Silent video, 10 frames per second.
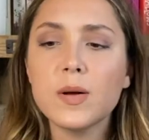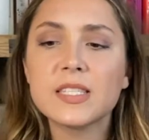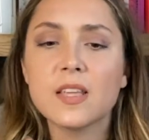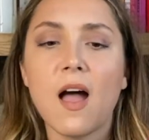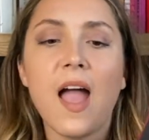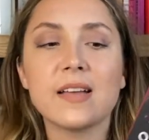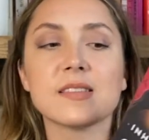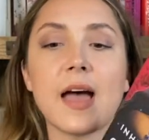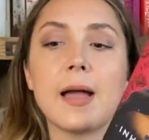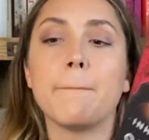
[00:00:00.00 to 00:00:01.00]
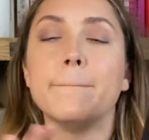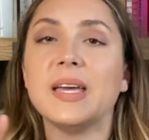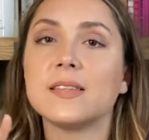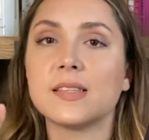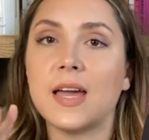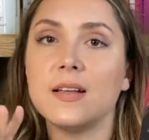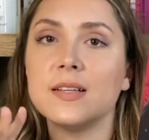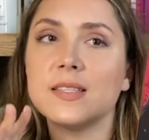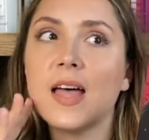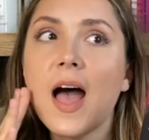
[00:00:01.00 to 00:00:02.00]
it's not as like big scale
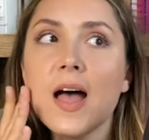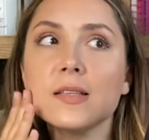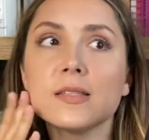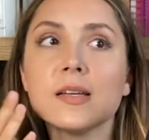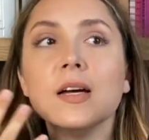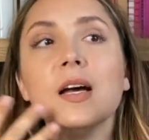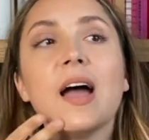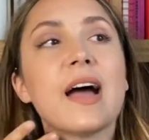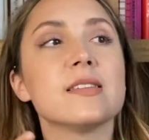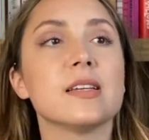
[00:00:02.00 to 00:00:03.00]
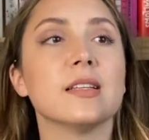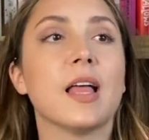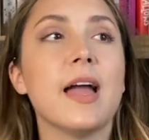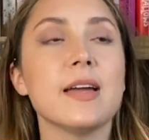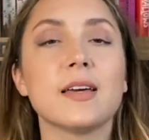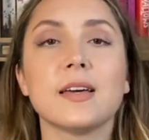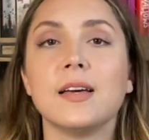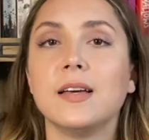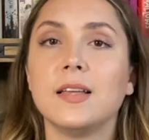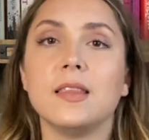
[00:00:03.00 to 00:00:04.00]
as that, as in like
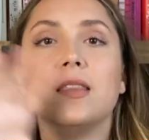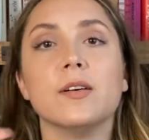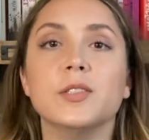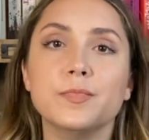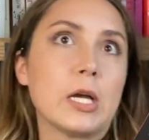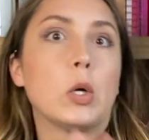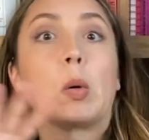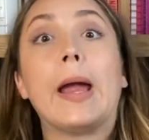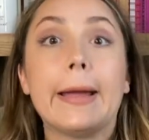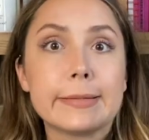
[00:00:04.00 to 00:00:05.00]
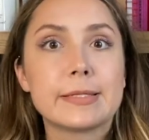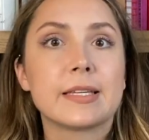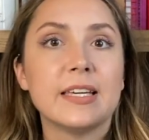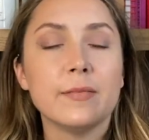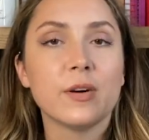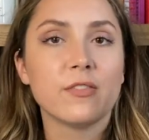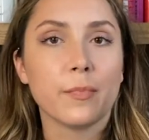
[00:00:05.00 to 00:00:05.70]
the grand scheme of the